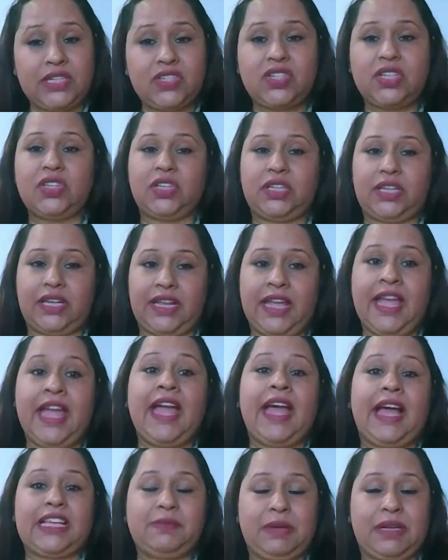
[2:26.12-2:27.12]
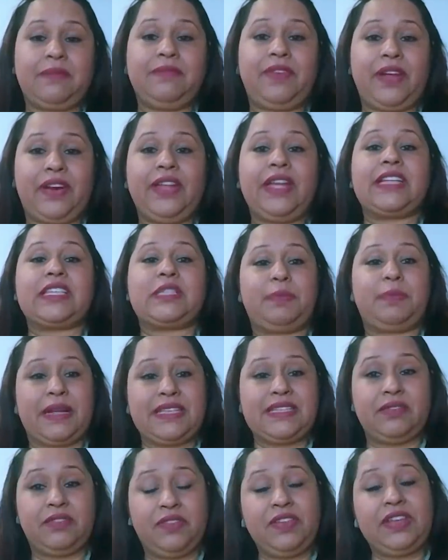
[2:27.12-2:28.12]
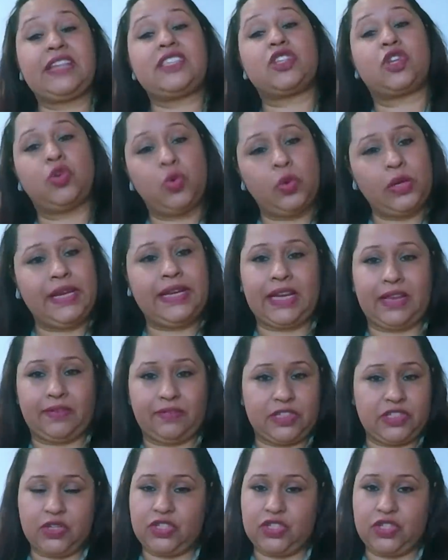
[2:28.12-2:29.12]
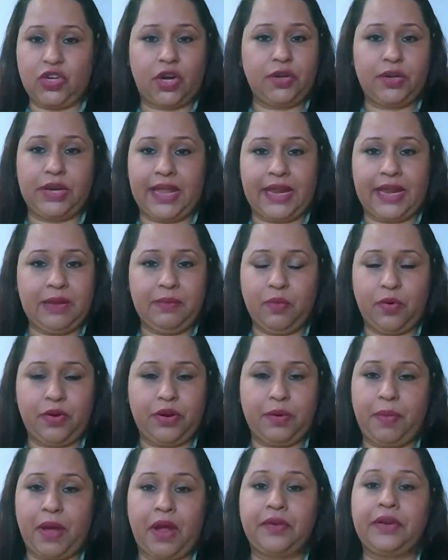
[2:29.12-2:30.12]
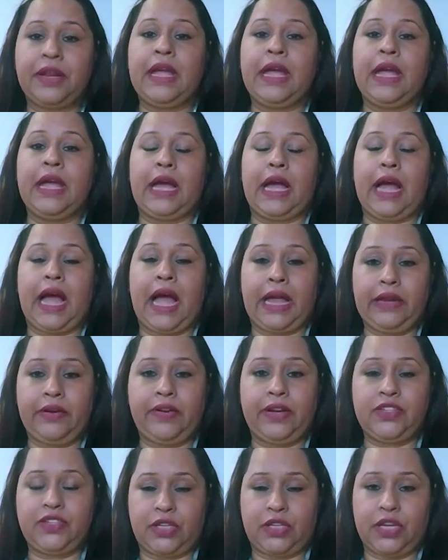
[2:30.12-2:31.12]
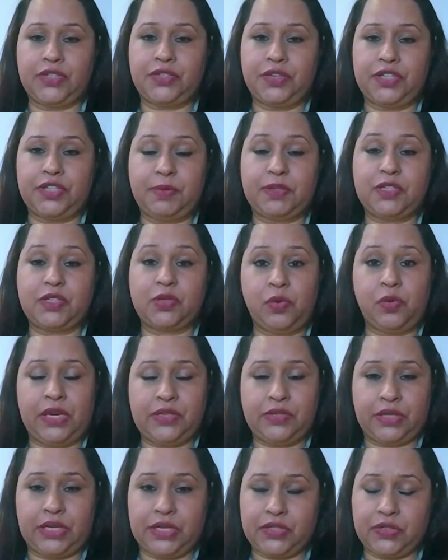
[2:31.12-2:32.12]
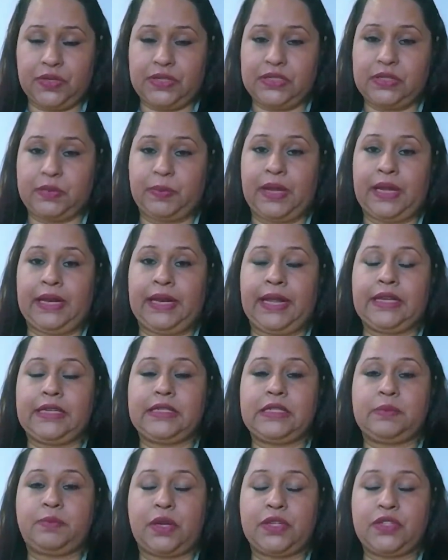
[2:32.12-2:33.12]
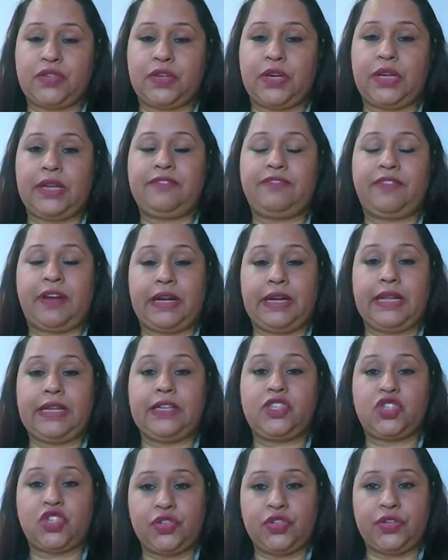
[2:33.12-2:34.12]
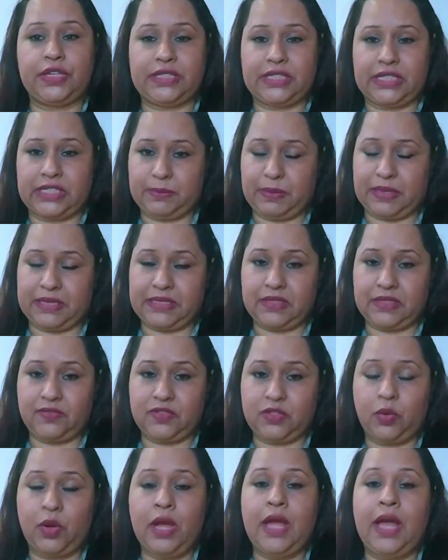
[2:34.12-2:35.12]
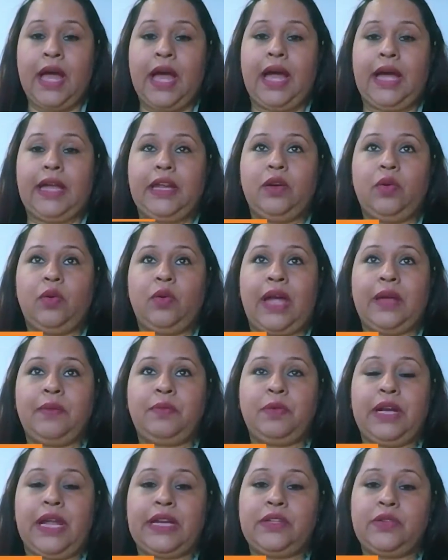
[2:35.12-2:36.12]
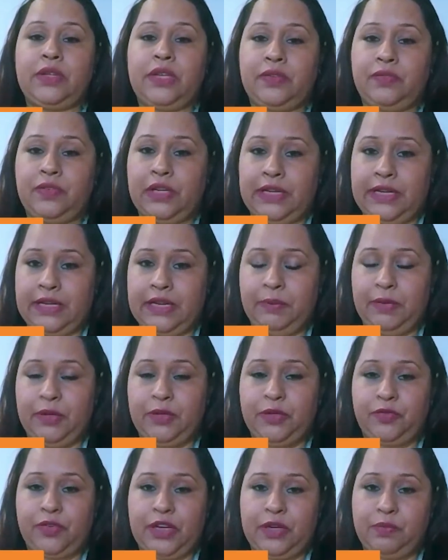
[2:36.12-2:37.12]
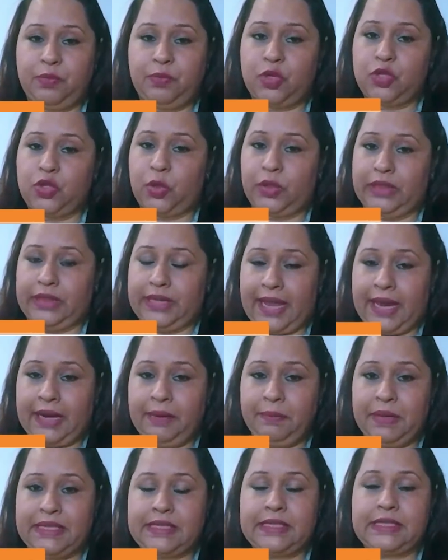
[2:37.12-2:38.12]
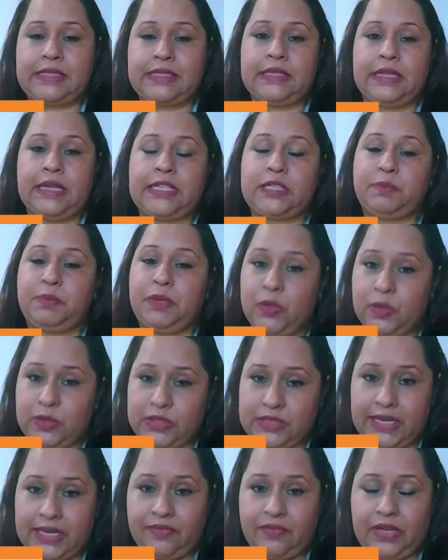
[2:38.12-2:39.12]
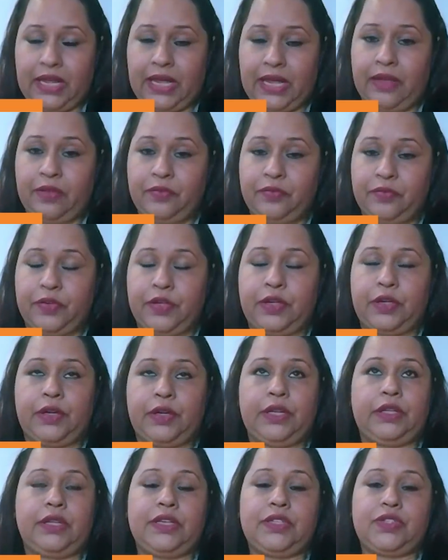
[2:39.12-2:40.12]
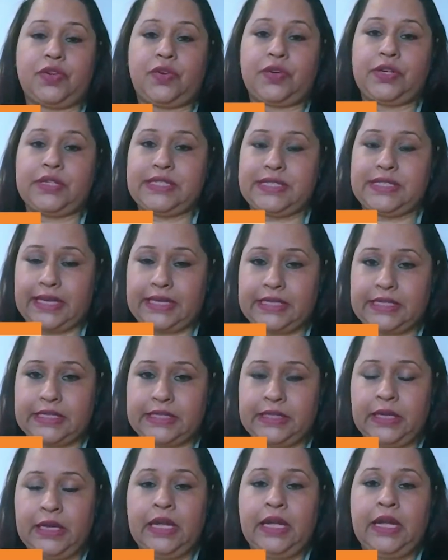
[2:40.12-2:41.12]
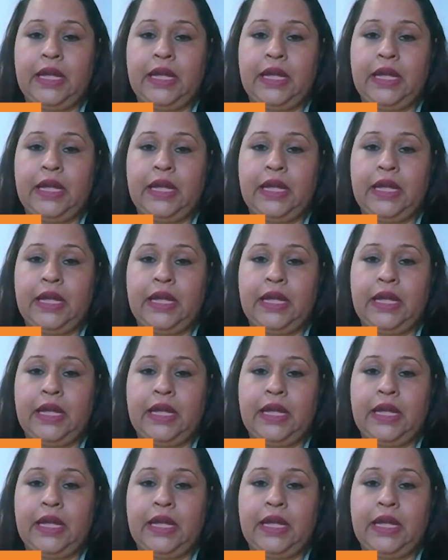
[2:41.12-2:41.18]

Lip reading: today has become very expensive, even at schooling level. So it's not anymore about higher education, it's about school education as well, and sponsoring, funding children is expensive. So, I would like to give a little bit of input on that basis, the experience that we have in the insurance sector,